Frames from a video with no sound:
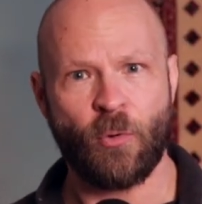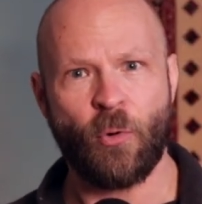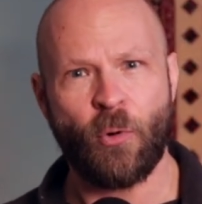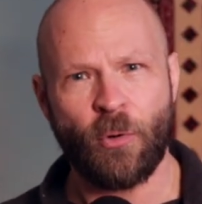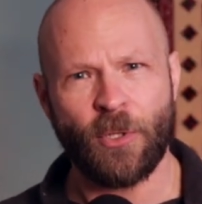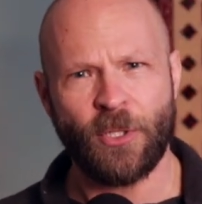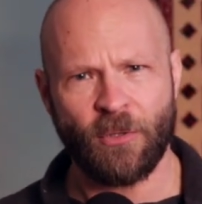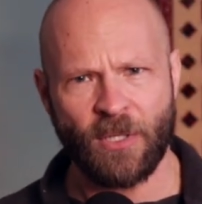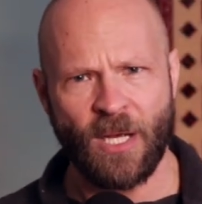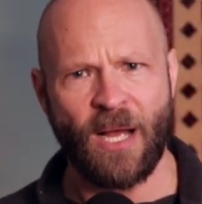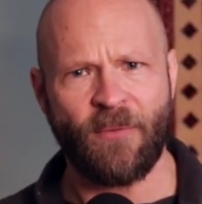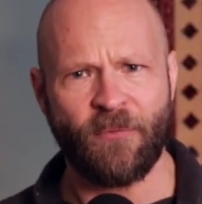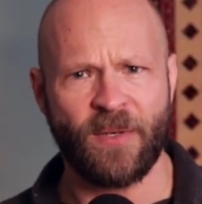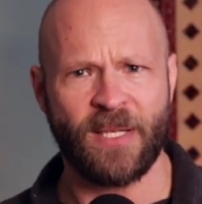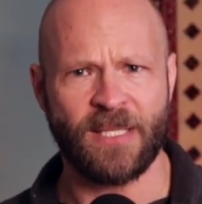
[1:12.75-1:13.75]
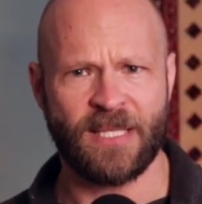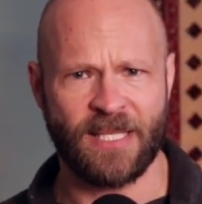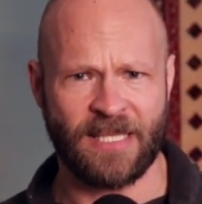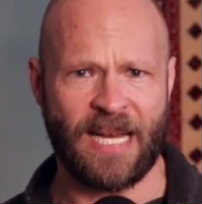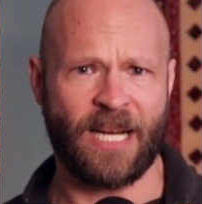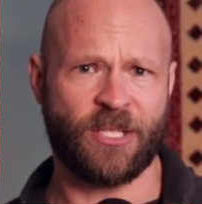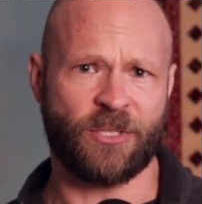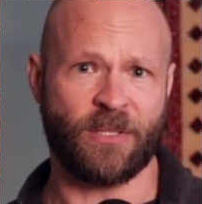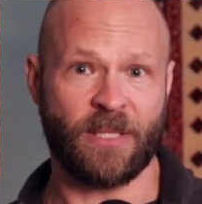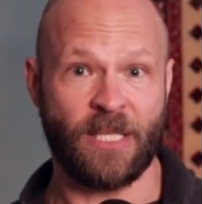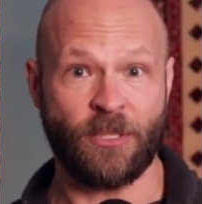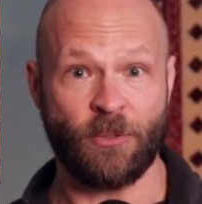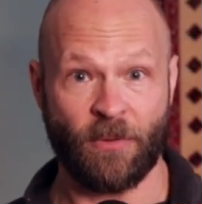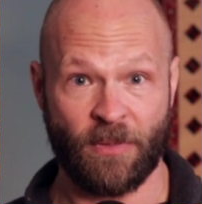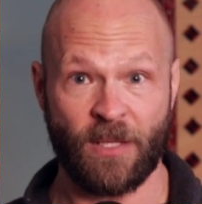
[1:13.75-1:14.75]
or your confidence is actually
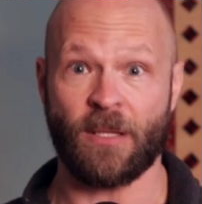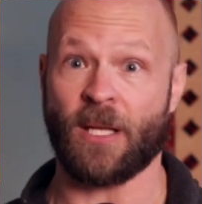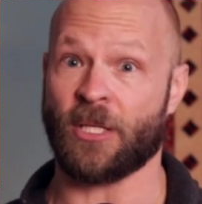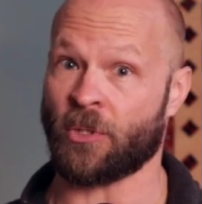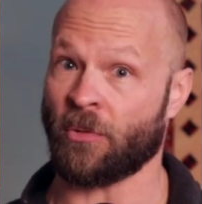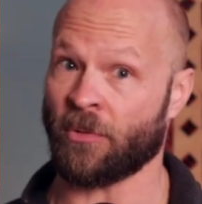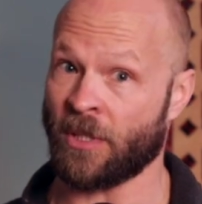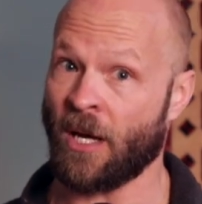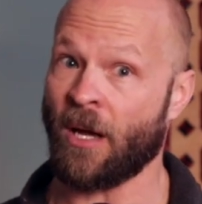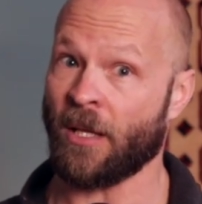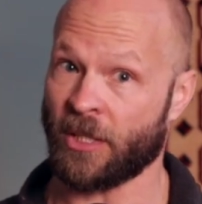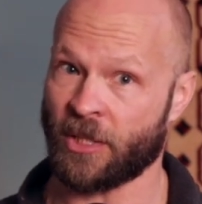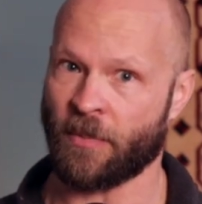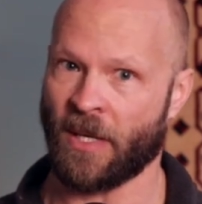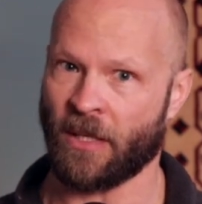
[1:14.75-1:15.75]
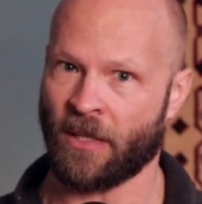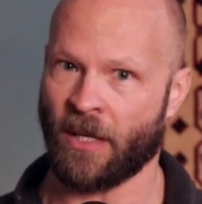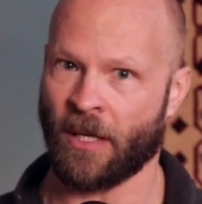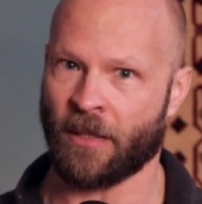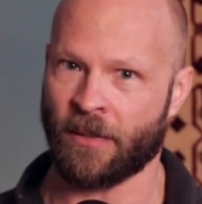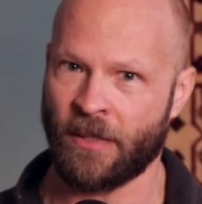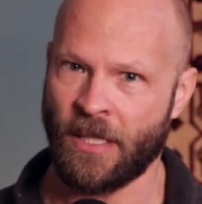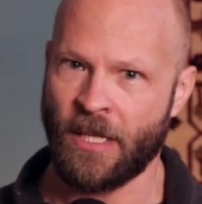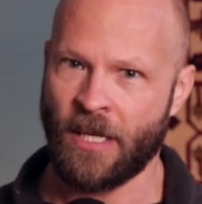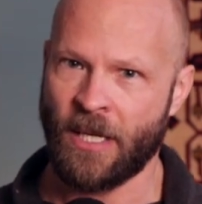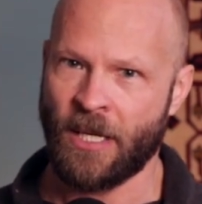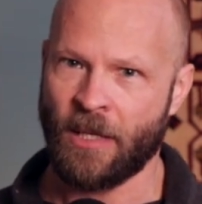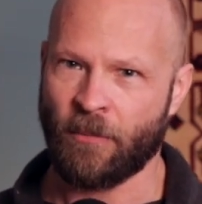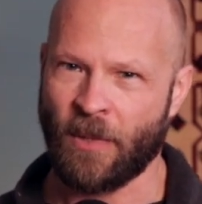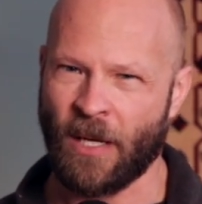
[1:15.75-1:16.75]
in your theological knowledge about God
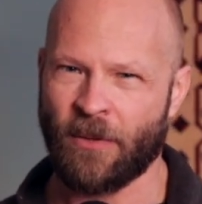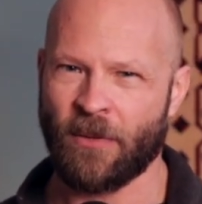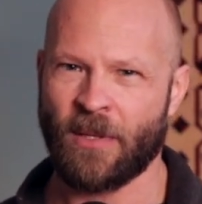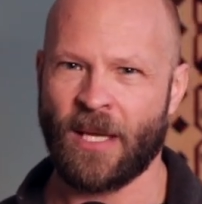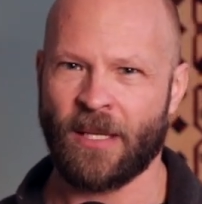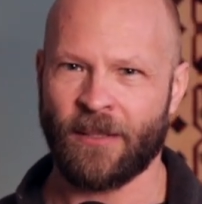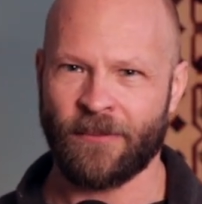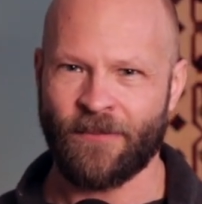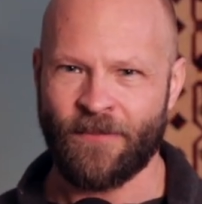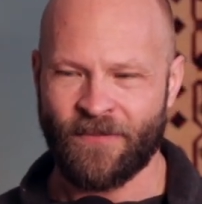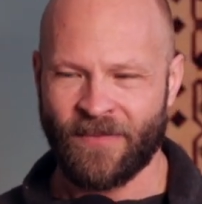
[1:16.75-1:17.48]
rather than